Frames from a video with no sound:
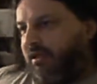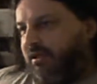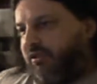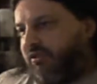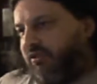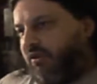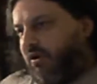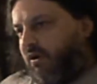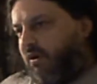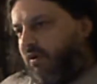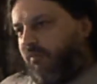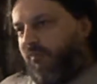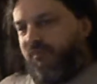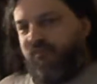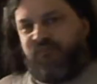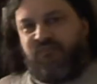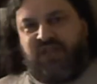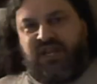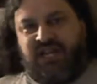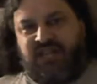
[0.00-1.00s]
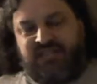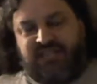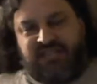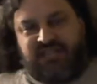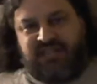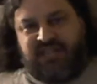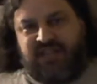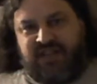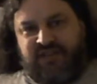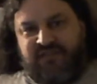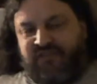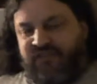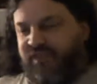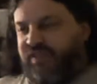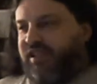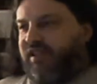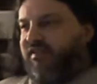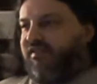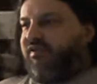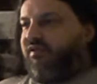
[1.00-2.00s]
So that's that for
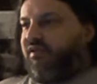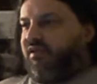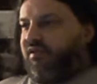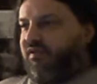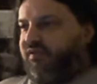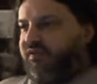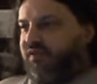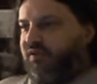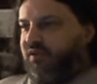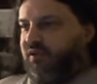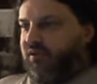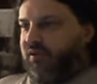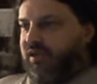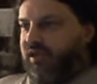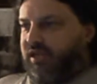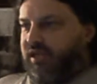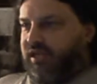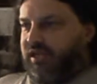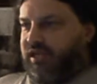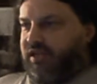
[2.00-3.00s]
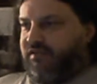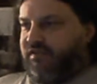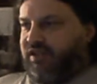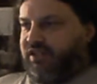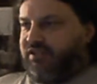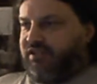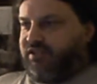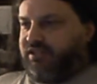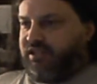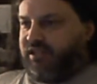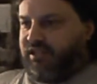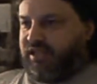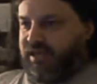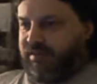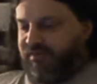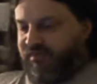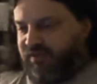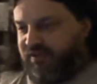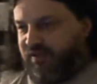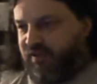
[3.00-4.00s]
the, for for uh, Adventures in the
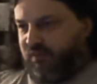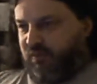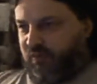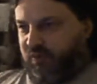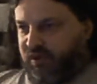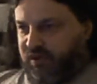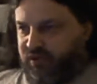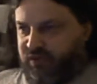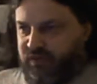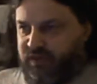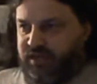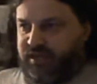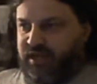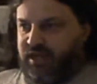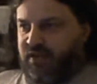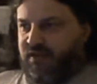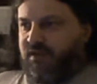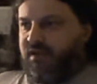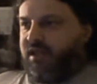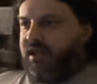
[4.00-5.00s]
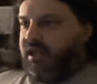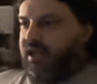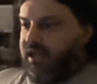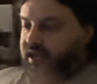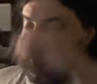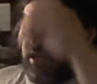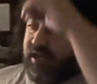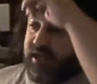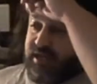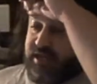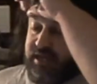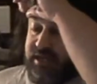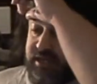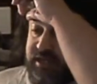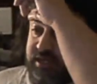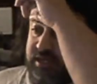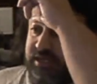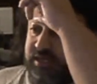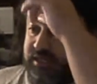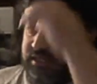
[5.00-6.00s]
Library for the, what we're doing now.
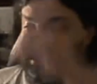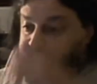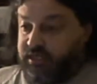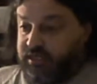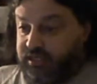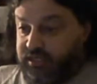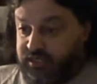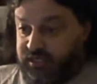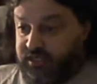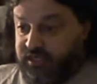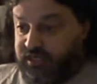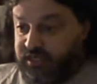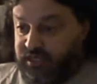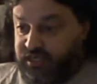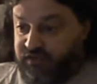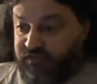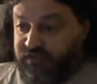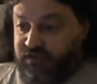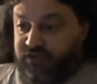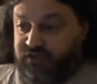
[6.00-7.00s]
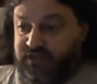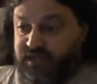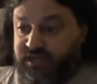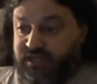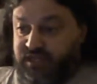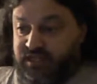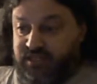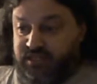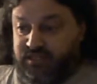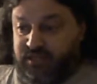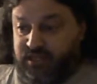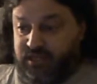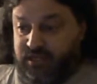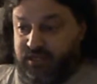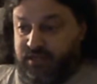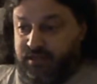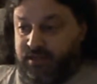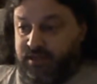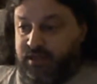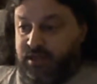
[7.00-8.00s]
And in a few seconds,
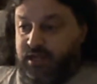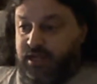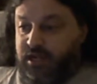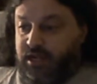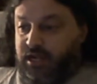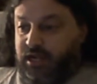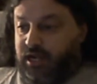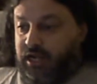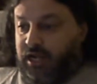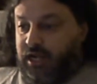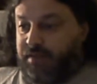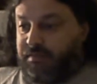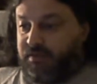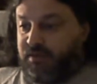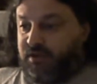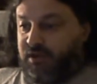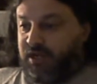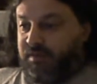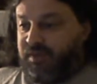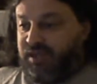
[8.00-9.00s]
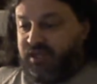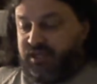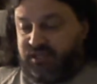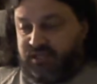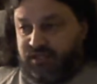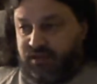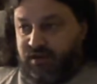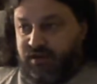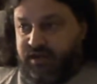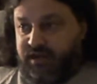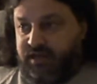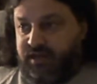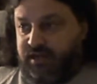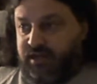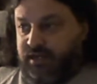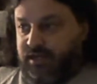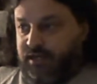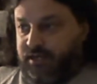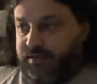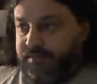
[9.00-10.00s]
uh, I'm going to be
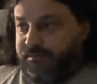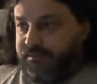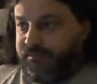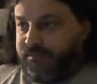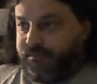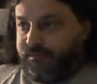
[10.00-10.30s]
starting. Um,